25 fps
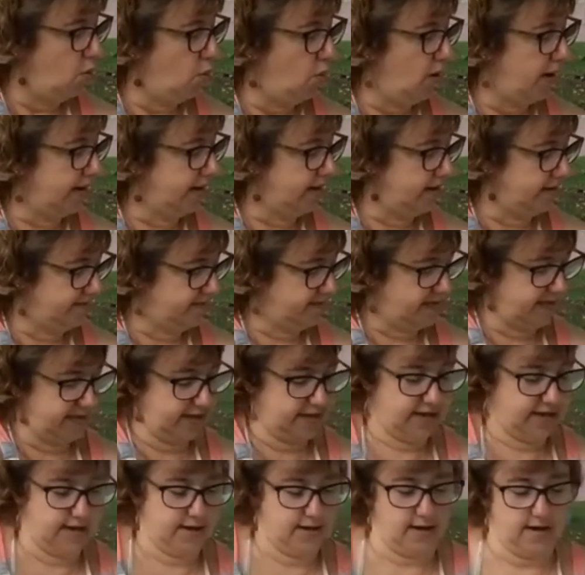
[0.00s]
One of
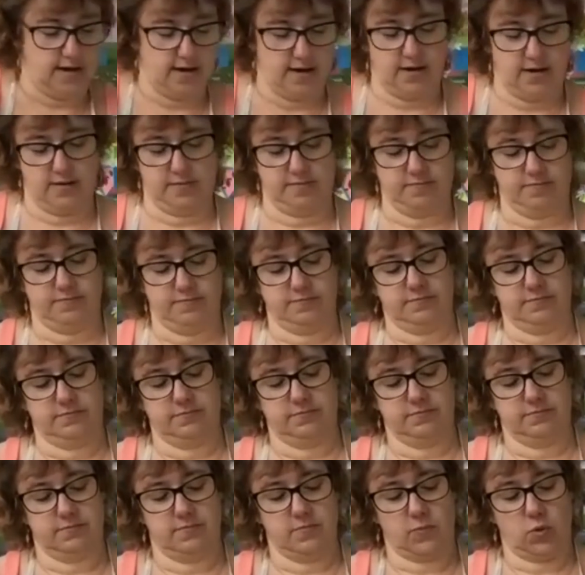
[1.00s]
the
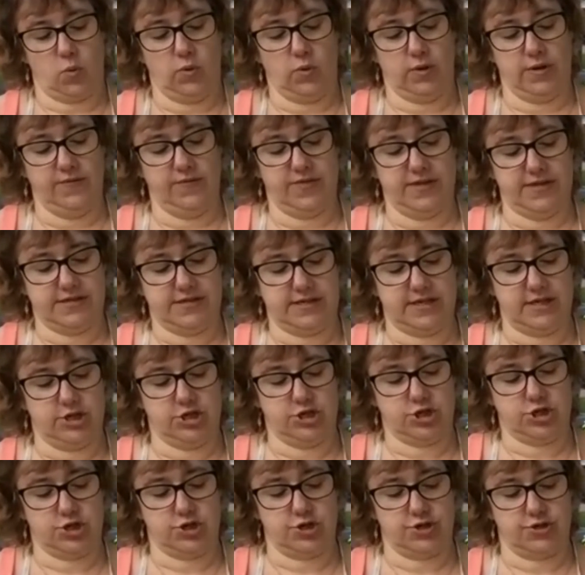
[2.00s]

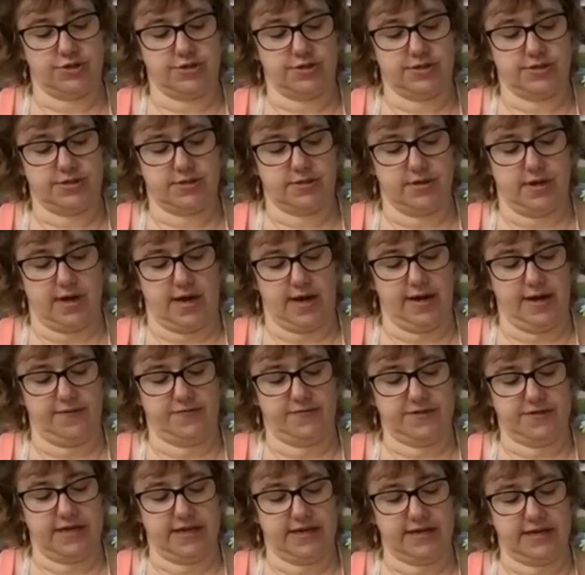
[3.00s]
teachers
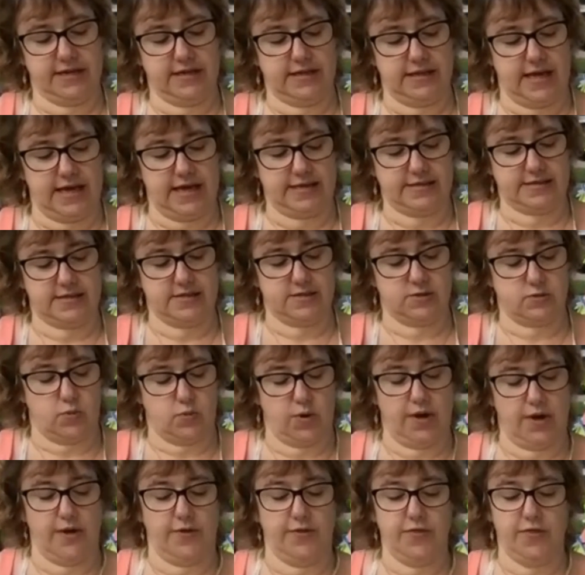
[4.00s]
I've taken classes
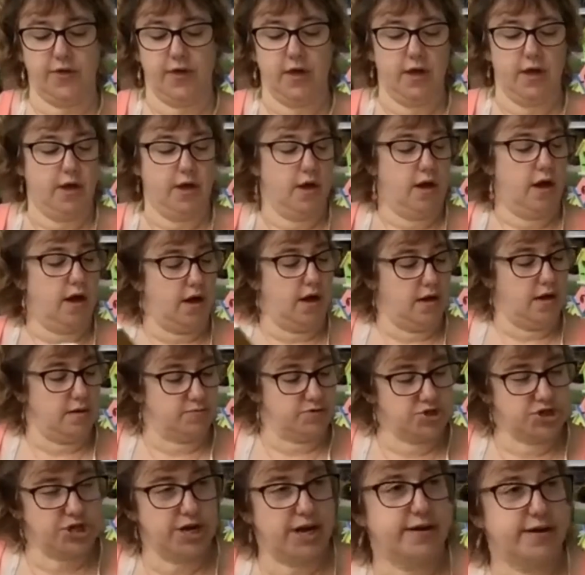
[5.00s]
with,
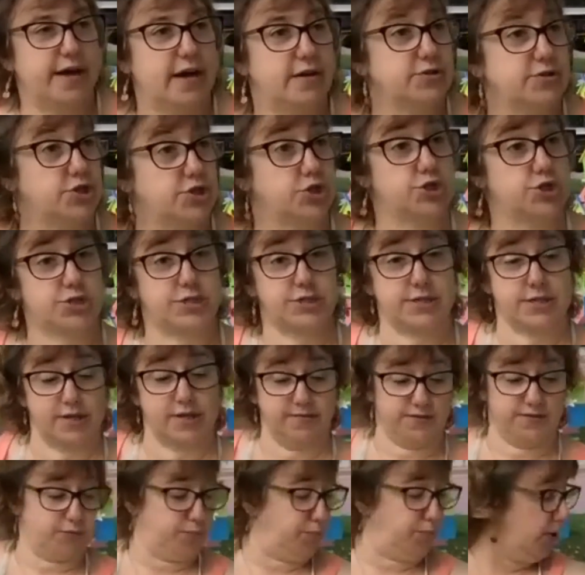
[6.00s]
shout out to
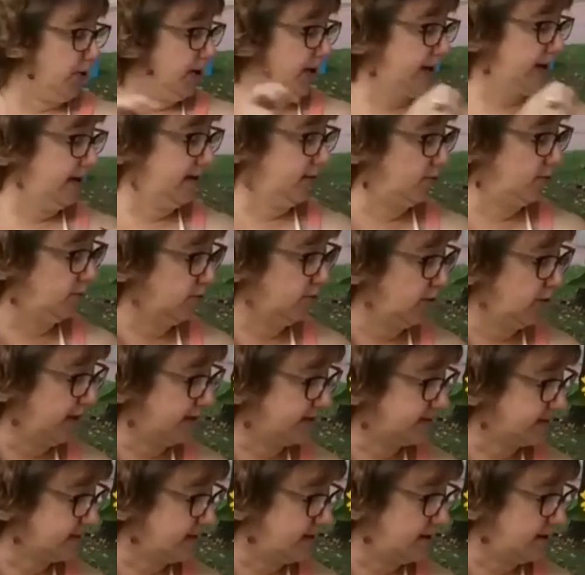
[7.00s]
Steve Dupree, who
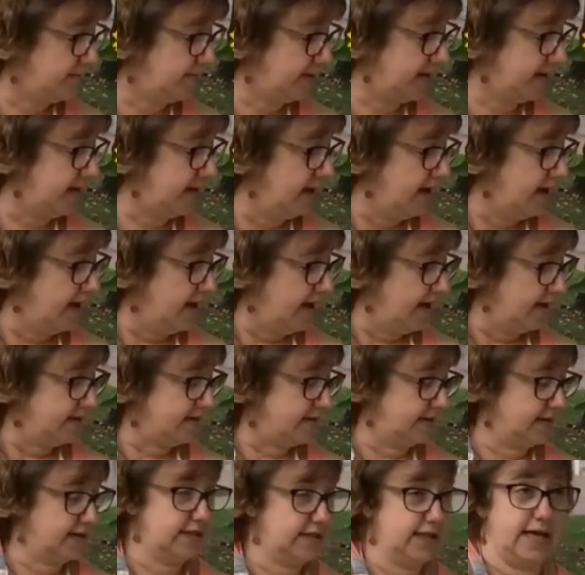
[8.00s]
has come and
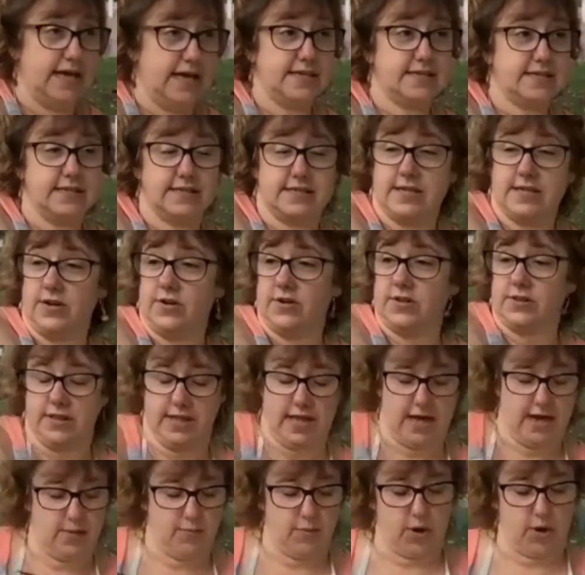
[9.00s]
done classes here at the
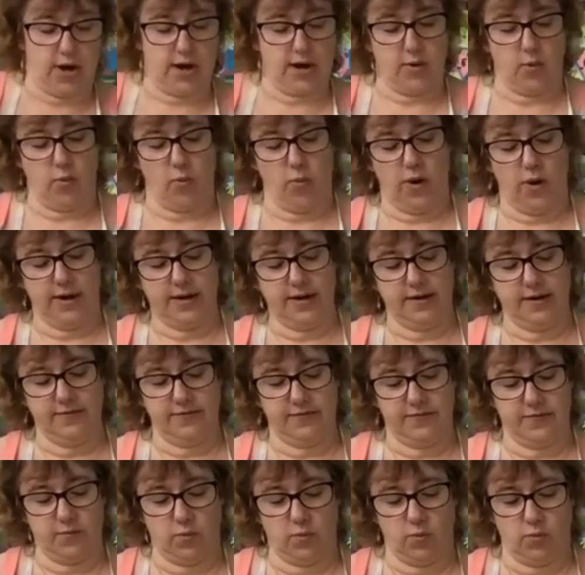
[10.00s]
library. One
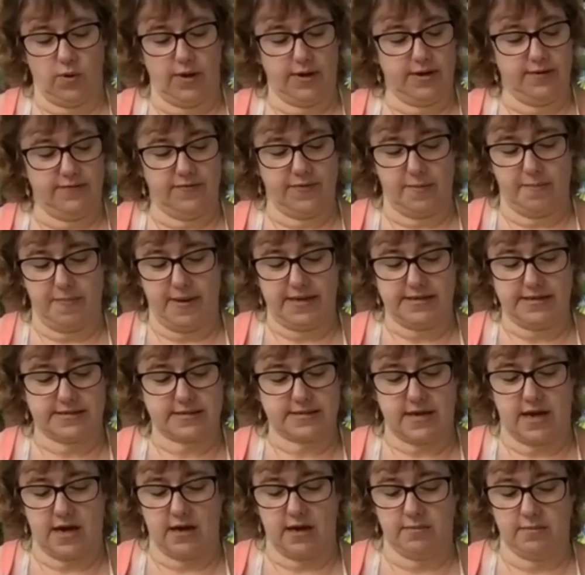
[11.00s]
of the
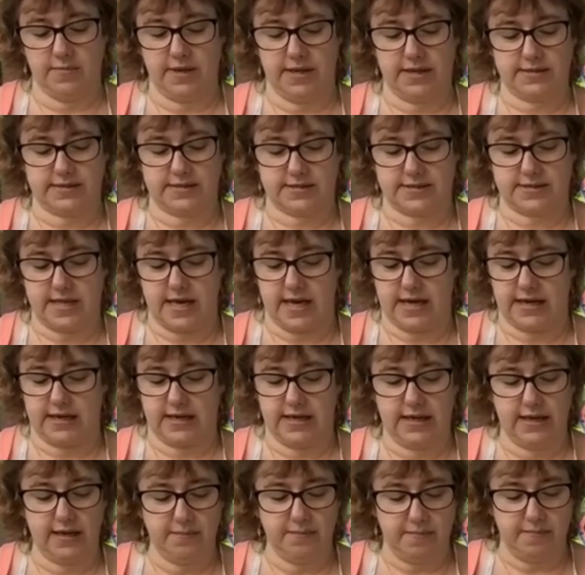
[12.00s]
best comments that
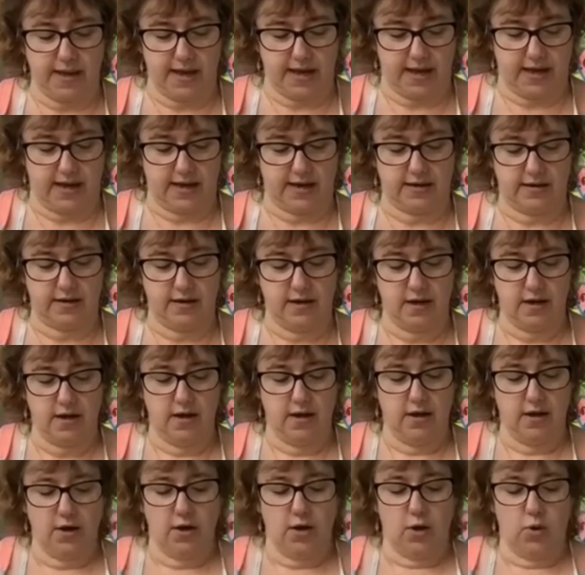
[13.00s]
he made
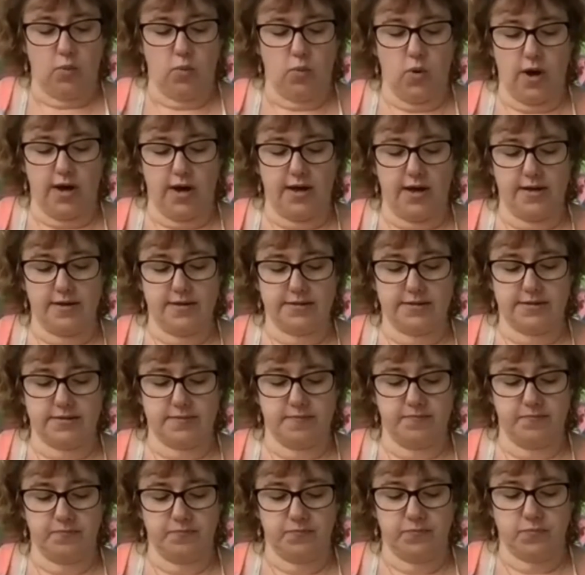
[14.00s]
was,